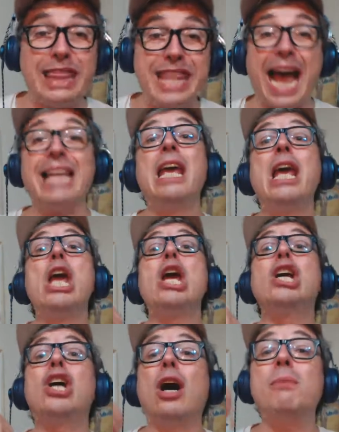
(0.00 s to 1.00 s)
that
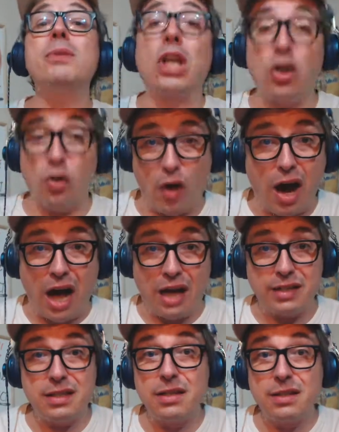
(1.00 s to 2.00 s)
comes
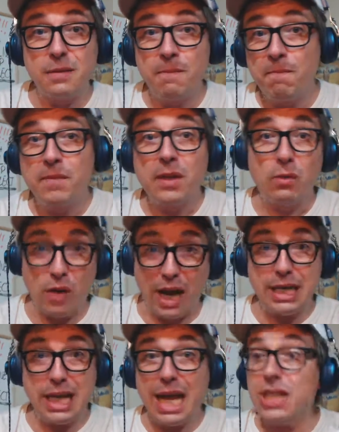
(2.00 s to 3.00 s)
across,
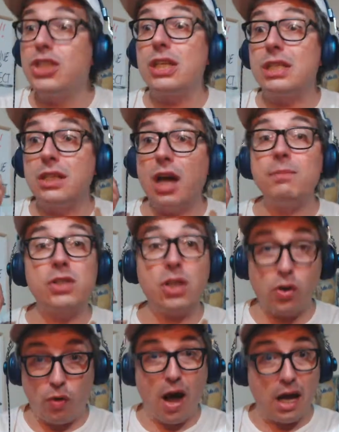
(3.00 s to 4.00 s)
right? It just comes
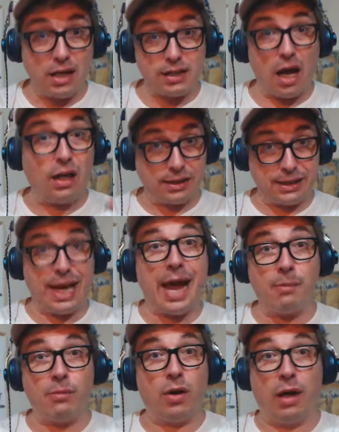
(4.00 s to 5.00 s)
across on
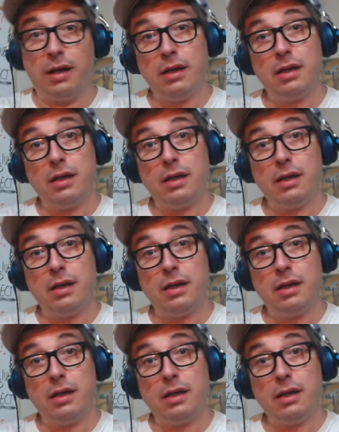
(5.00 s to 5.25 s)
camera.